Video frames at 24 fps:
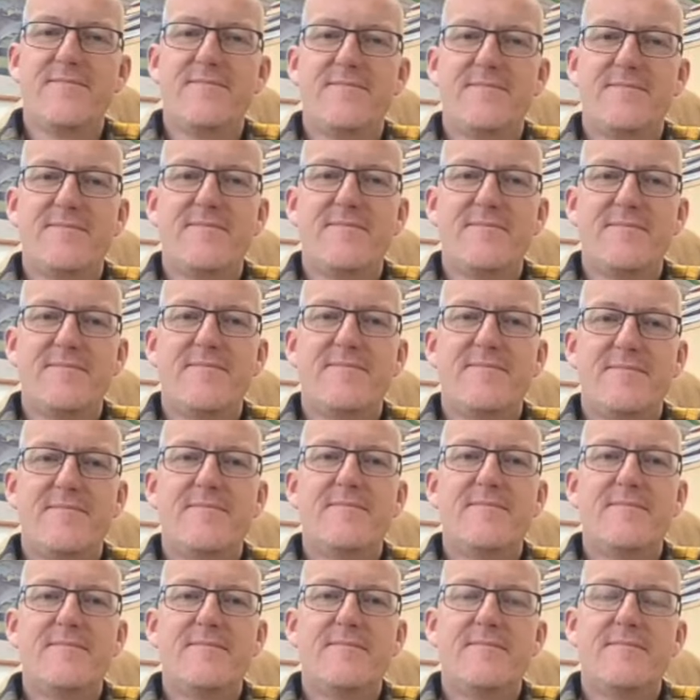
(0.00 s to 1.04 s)

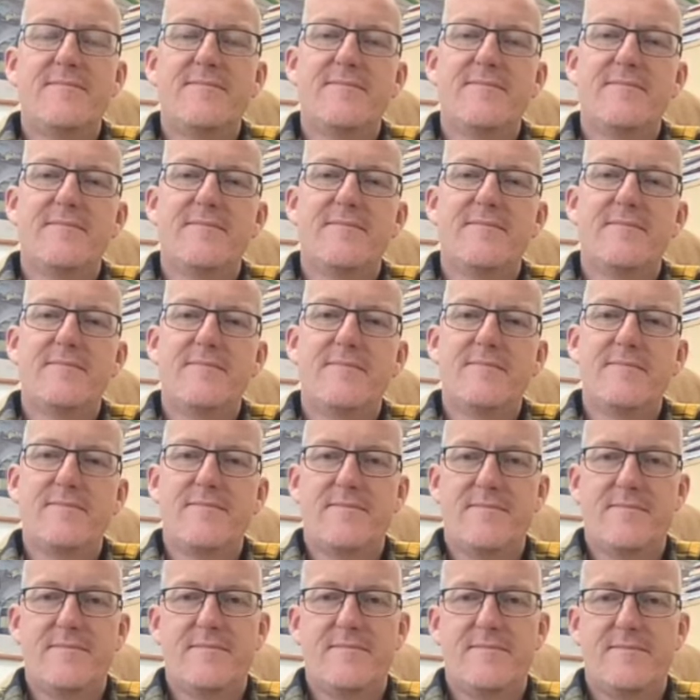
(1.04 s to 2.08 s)

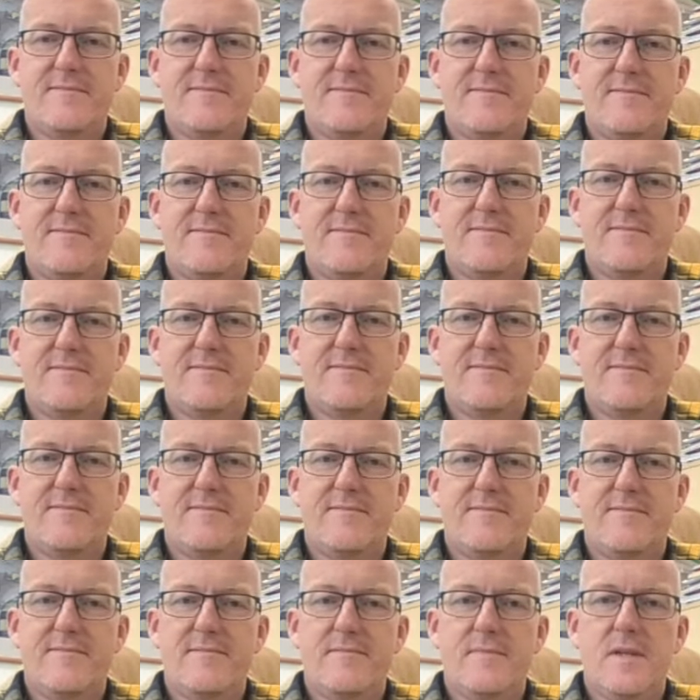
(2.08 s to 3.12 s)

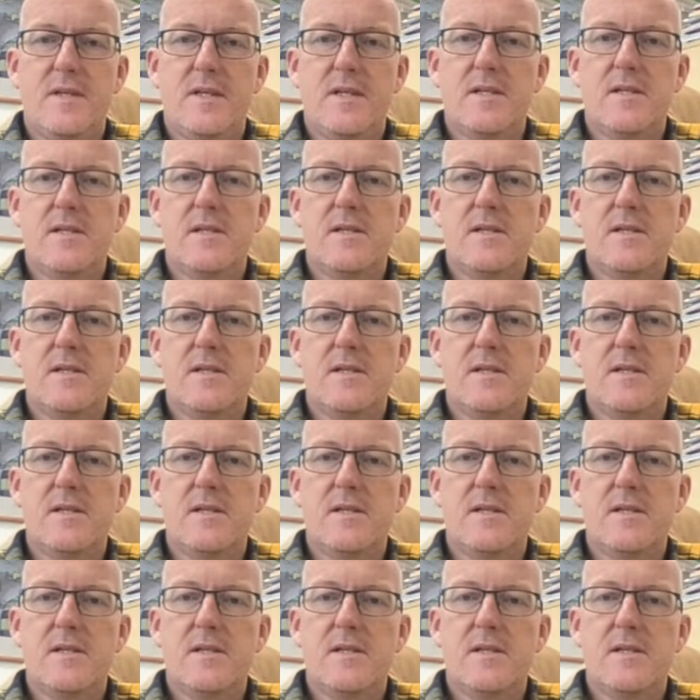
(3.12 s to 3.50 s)
[no speech]